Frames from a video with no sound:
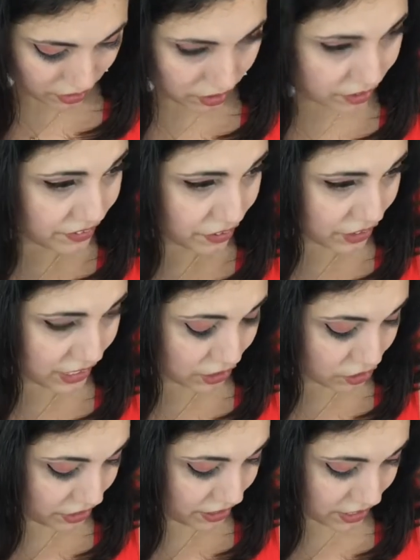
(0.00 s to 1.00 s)
Oh, they're gonna
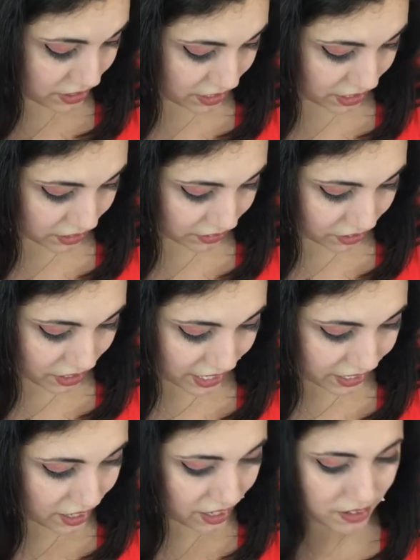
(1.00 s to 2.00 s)
go in that thing. They're
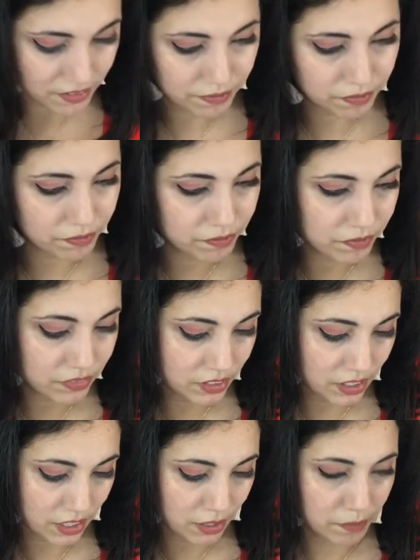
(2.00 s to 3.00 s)
like
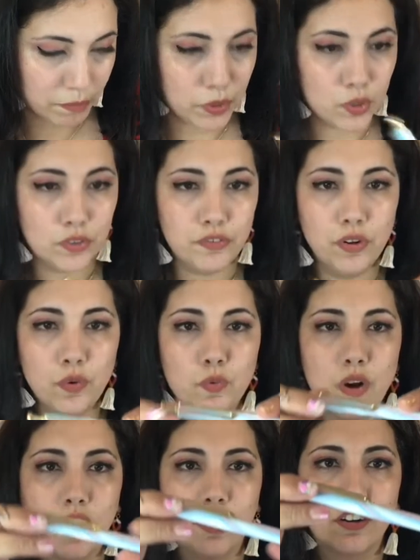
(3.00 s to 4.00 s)
Beautiful
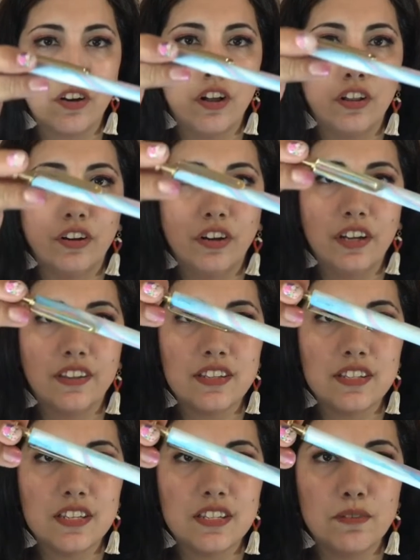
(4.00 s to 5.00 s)
watercolor, and
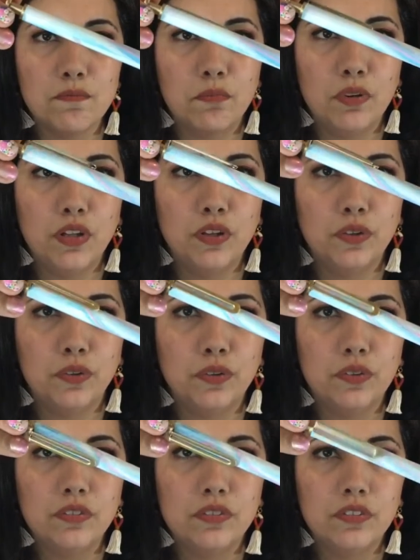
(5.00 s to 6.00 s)
this is in
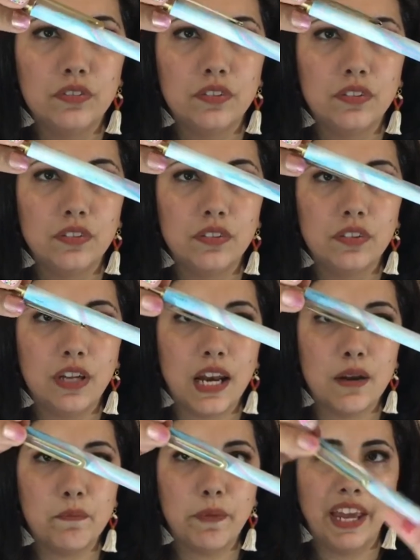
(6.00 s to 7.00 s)
blue
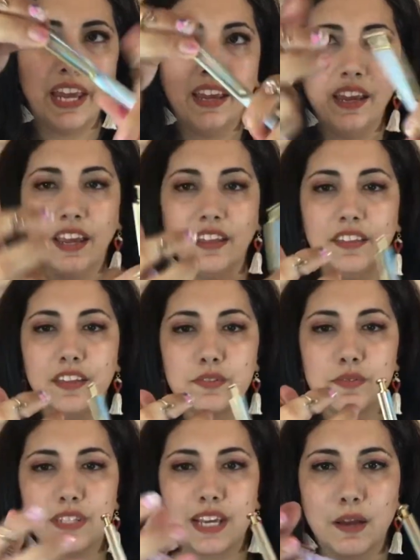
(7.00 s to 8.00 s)
and pink, and this
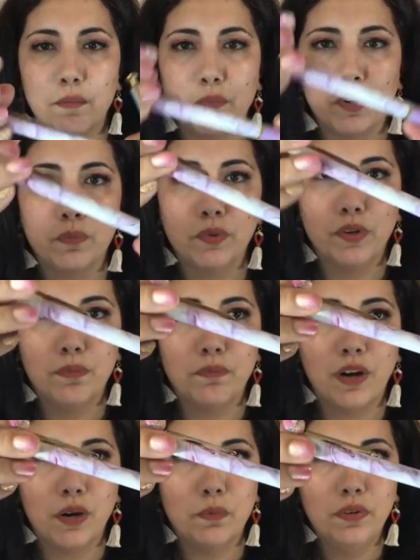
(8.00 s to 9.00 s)
one's like a purple
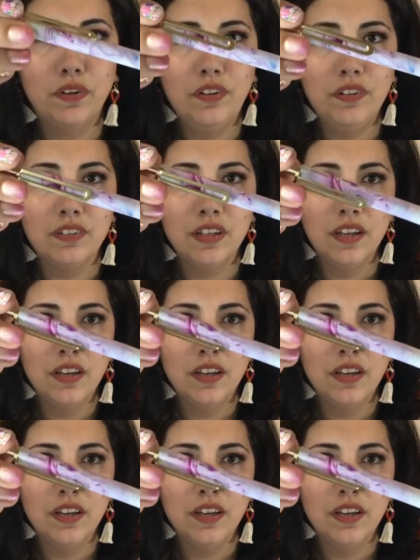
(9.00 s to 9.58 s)
marble.